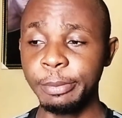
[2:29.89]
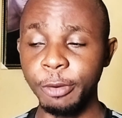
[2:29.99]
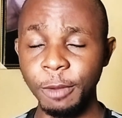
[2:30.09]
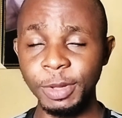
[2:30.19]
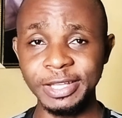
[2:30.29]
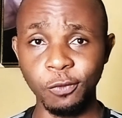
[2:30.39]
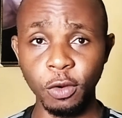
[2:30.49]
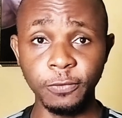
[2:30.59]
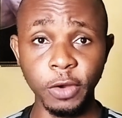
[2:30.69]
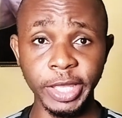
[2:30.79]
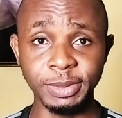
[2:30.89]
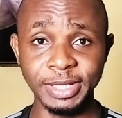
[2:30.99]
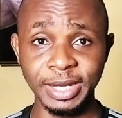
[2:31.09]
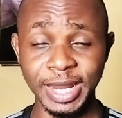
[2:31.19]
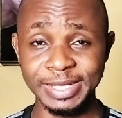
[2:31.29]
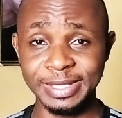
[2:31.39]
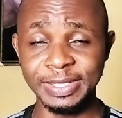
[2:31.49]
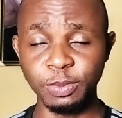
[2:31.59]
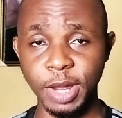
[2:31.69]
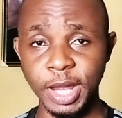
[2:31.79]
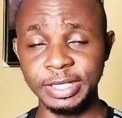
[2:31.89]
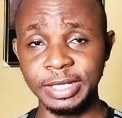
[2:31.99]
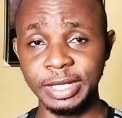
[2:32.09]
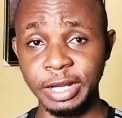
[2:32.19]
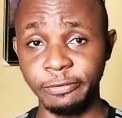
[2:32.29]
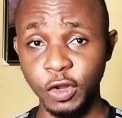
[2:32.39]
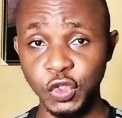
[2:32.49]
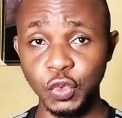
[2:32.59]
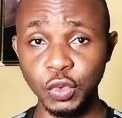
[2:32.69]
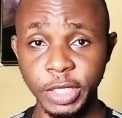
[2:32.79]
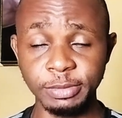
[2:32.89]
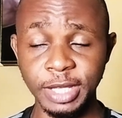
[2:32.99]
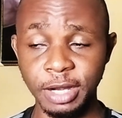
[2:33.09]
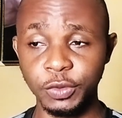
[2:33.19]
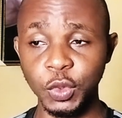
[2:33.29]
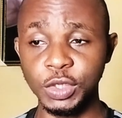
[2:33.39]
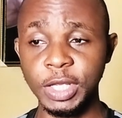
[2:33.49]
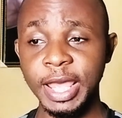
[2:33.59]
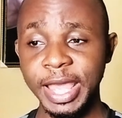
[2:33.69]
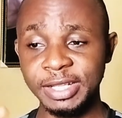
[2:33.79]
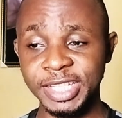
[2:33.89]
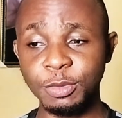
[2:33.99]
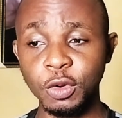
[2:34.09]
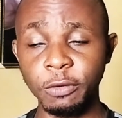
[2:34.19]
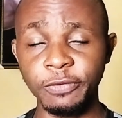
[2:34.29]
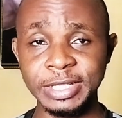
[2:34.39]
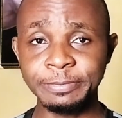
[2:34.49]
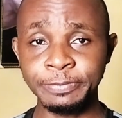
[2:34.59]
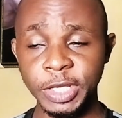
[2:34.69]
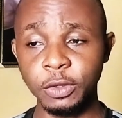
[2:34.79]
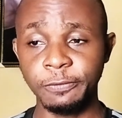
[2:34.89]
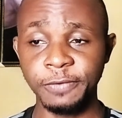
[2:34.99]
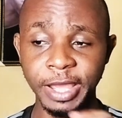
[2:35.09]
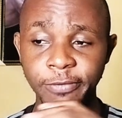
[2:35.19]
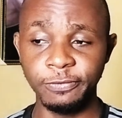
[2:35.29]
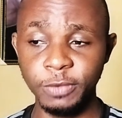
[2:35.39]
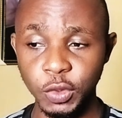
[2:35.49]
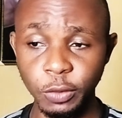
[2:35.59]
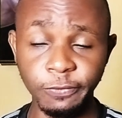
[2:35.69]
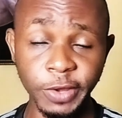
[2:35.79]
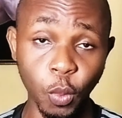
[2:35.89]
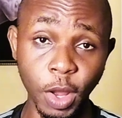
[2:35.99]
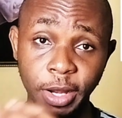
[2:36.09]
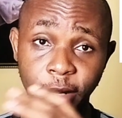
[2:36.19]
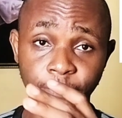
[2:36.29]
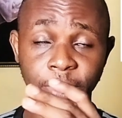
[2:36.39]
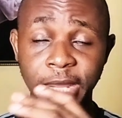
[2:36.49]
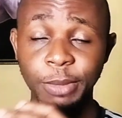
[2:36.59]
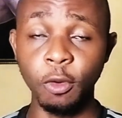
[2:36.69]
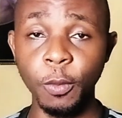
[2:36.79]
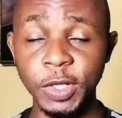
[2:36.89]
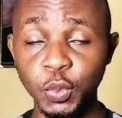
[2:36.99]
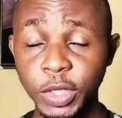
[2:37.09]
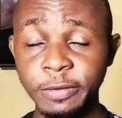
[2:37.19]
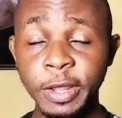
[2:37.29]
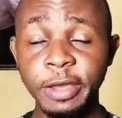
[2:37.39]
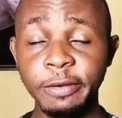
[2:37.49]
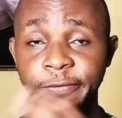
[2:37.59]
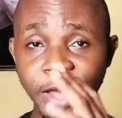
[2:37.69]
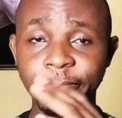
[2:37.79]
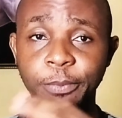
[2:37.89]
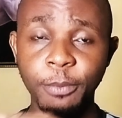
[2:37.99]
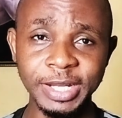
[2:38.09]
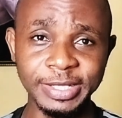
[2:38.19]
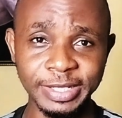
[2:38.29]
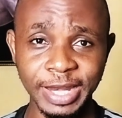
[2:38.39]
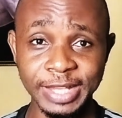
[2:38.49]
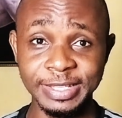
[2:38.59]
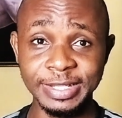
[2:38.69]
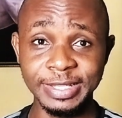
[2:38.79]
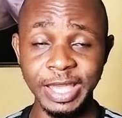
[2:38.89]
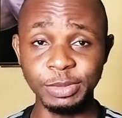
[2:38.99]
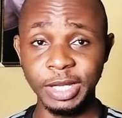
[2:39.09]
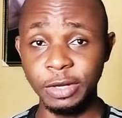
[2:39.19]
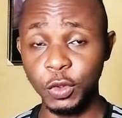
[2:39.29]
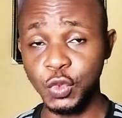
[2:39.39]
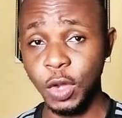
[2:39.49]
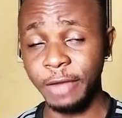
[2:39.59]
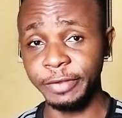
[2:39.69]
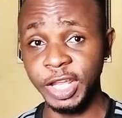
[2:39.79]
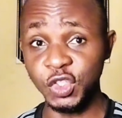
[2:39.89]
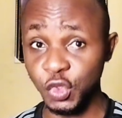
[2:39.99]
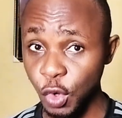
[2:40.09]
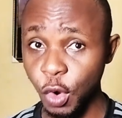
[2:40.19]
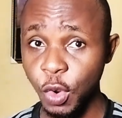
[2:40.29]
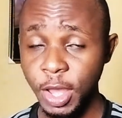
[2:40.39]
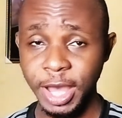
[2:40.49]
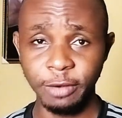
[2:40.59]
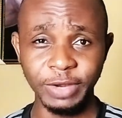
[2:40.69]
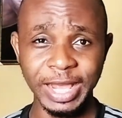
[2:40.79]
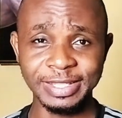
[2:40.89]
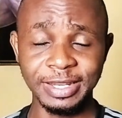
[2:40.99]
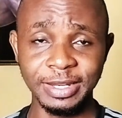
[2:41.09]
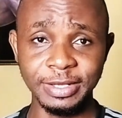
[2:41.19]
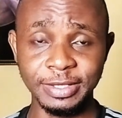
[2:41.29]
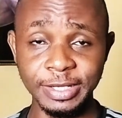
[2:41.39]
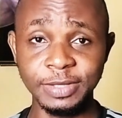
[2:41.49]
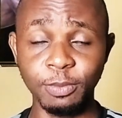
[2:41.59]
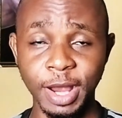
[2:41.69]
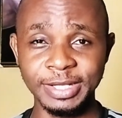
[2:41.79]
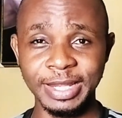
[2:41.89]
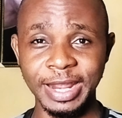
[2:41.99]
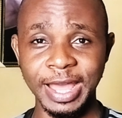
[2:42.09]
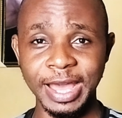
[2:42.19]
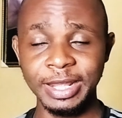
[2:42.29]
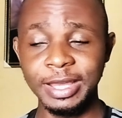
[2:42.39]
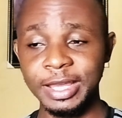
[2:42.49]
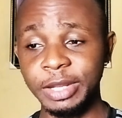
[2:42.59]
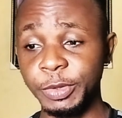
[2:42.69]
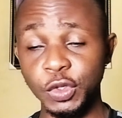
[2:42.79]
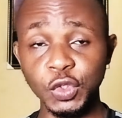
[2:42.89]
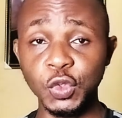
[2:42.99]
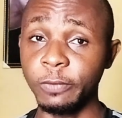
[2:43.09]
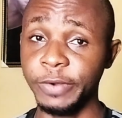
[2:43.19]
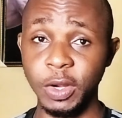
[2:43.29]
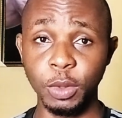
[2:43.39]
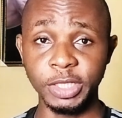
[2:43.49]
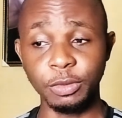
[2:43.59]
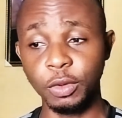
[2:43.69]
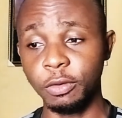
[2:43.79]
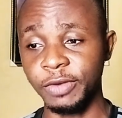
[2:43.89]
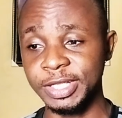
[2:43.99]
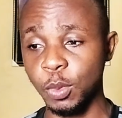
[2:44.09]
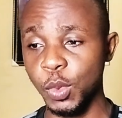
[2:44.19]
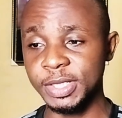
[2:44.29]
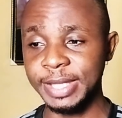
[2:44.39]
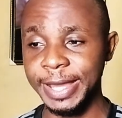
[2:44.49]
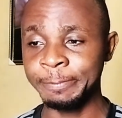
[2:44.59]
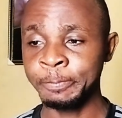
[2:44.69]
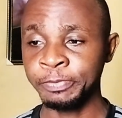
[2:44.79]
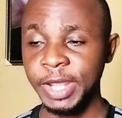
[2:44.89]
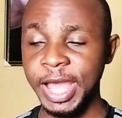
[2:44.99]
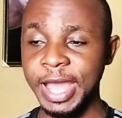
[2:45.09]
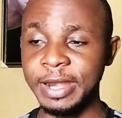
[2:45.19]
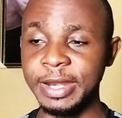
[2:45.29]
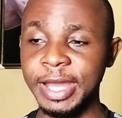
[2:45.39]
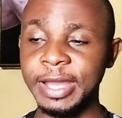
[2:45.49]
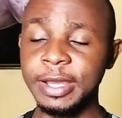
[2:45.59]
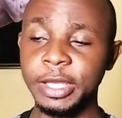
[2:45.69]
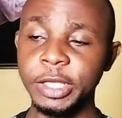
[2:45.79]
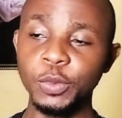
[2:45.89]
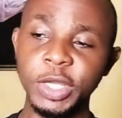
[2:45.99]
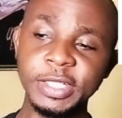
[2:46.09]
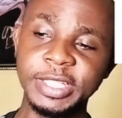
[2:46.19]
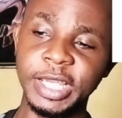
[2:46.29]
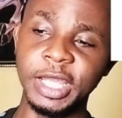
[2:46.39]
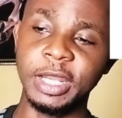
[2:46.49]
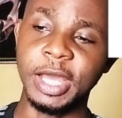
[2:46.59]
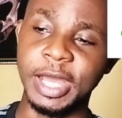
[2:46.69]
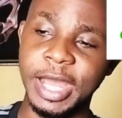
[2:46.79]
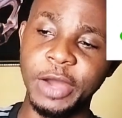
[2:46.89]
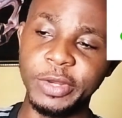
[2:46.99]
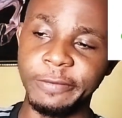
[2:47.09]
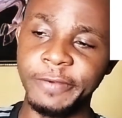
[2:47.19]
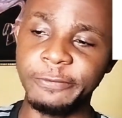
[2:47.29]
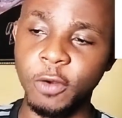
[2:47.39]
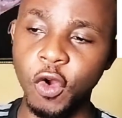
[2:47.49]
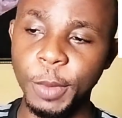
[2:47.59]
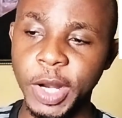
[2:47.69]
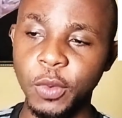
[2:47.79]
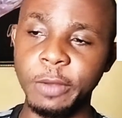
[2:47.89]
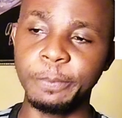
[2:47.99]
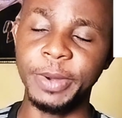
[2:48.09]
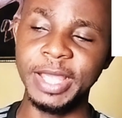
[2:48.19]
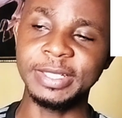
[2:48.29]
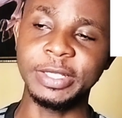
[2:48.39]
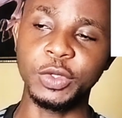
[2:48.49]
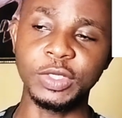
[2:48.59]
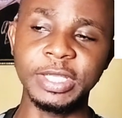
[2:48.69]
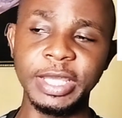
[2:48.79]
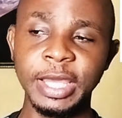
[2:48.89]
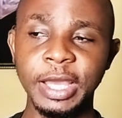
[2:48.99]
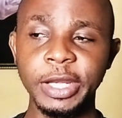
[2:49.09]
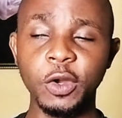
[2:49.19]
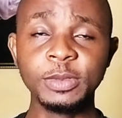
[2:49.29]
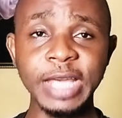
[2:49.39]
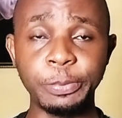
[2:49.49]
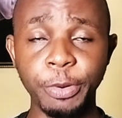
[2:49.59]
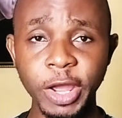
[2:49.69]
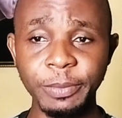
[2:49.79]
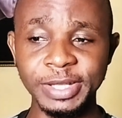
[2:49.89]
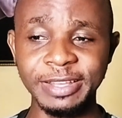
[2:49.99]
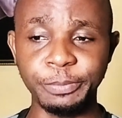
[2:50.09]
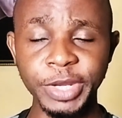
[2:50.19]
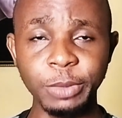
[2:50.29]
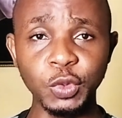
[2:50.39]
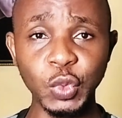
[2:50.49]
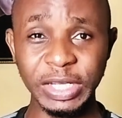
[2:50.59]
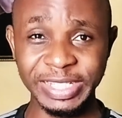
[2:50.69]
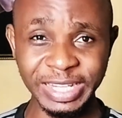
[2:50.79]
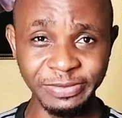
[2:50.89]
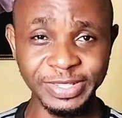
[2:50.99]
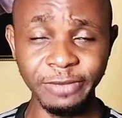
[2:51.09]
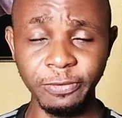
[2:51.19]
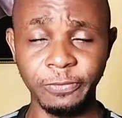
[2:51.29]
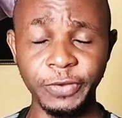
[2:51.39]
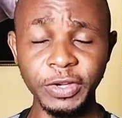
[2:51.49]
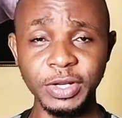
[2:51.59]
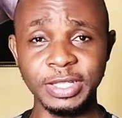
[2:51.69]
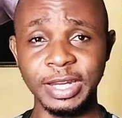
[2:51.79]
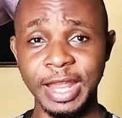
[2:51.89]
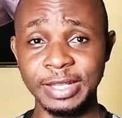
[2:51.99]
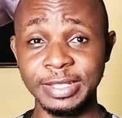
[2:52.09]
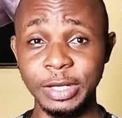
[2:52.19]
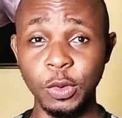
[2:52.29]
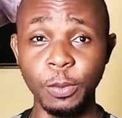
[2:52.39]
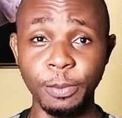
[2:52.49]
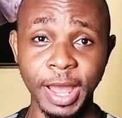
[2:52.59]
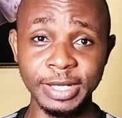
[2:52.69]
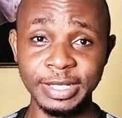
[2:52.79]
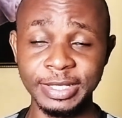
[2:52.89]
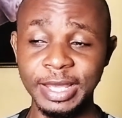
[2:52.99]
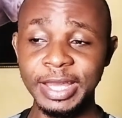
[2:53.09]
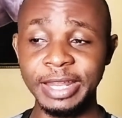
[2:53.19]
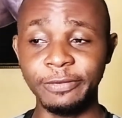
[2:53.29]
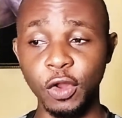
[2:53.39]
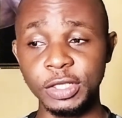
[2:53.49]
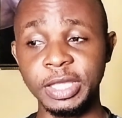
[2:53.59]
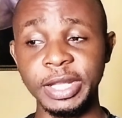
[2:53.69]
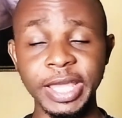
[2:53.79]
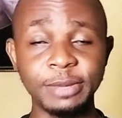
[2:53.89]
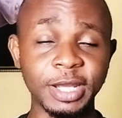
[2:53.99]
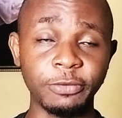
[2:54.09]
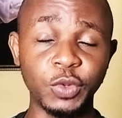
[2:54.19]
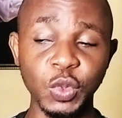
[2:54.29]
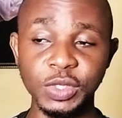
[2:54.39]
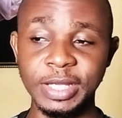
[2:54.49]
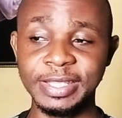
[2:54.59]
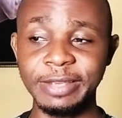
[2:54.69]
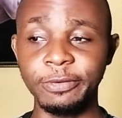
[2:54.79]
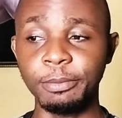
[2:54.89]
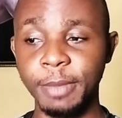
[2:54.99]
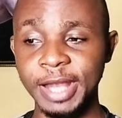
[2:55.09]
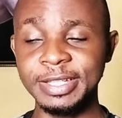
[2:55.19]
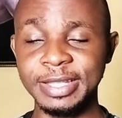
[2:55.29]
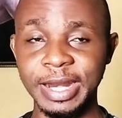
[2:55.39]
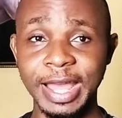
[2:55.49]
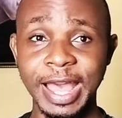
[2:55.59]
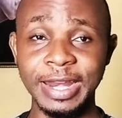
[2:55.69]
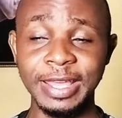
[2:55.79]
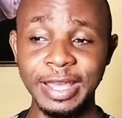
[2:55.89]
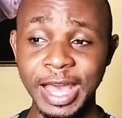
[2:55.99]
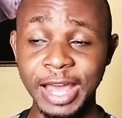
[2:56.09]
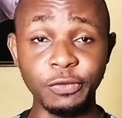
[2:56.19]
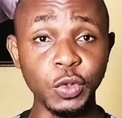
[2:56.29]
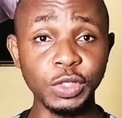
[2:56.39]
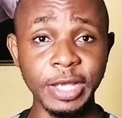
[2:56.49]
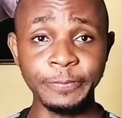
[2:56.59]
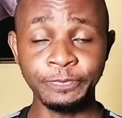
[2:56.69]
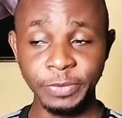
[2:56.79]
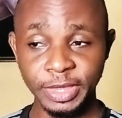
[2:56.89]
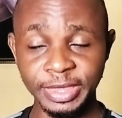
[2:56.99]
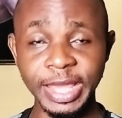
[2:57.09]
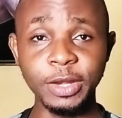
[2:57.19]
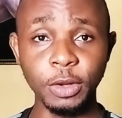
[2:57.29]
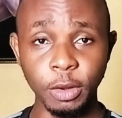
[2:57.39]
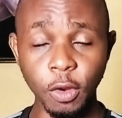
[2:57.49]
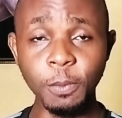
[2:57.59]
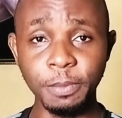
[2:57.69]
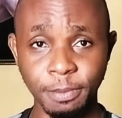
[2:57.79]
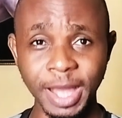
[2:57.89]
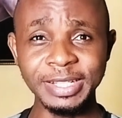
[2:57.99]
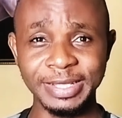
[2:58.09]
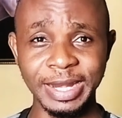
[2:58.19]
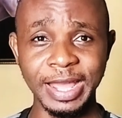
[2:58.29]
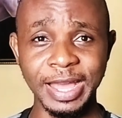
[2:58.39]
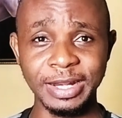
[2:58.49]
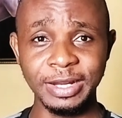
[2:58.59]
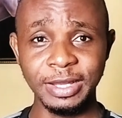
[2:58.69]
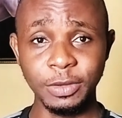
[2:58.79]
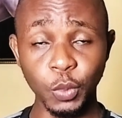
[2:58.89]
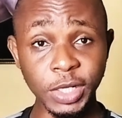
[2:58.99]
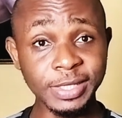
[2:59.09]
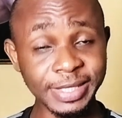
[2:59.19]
Bohemians have won four games in the last six matches and have lost two games out of those. And Shamrock Rovers, flying, doing very well at the moment, winning five matches in the last six games and also having a draw out of that six matches that they had. They've been doing so very well. Shamrock Rovers, the away side, and you may check it how they fared from home and away basis. You can see the home side Bohemians have been able to achieve 7 victories in the last 10 home matches. They've lost 3 games out of those 7 matches that they had. Out of those 10 home matches that they had, winning